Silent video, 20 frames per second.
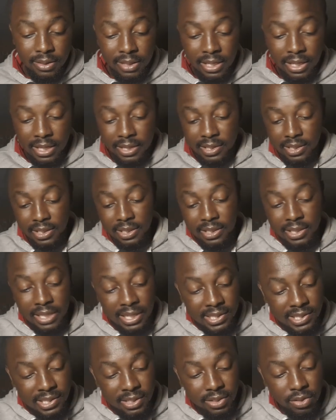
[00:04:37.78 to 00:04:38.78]
that
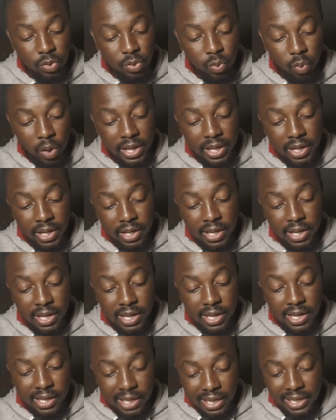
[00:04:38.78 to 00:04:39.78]
doesn't require
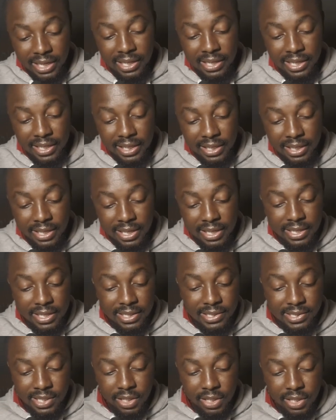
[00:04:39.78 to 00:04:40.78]
cuddling,
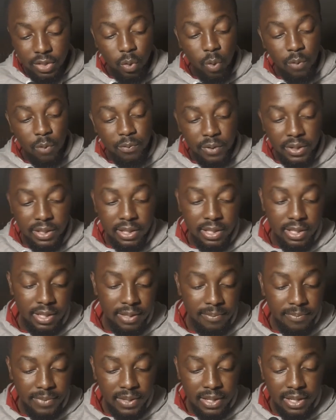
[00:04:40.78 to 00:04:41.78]
seek no
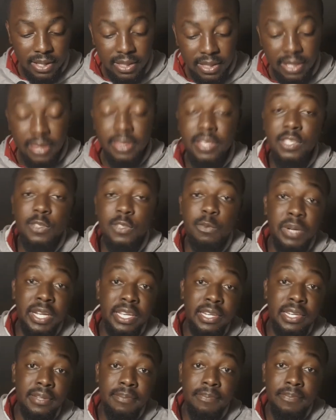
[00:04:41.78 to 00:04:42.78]
further than this
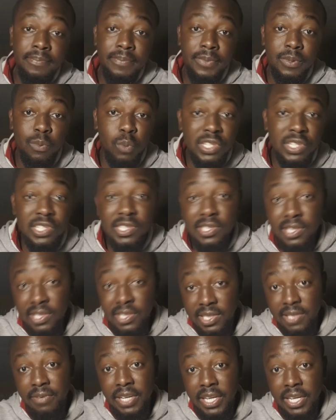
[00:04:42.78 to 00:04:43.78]
breed, which is the
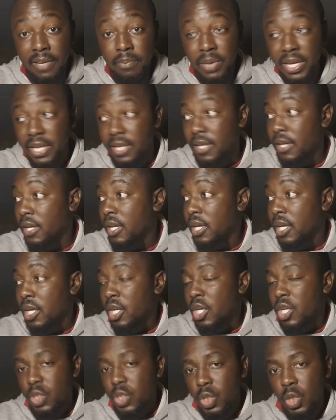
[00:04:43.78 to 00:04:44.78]
Savanna breed.
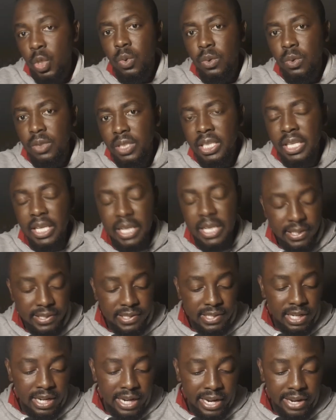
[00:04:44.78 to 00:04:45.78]
So it
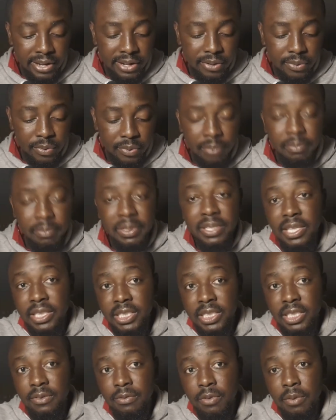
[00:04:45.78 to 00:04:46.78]
gets a high
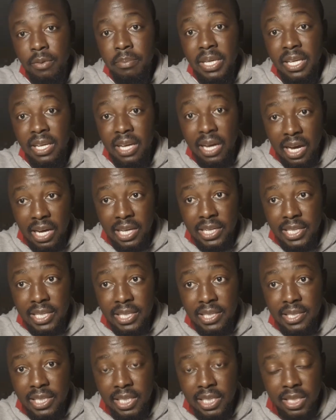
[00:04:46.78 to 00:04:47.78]
reputation for being
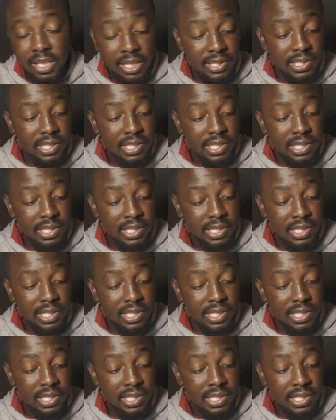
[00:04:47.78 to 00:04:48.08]
hardy. You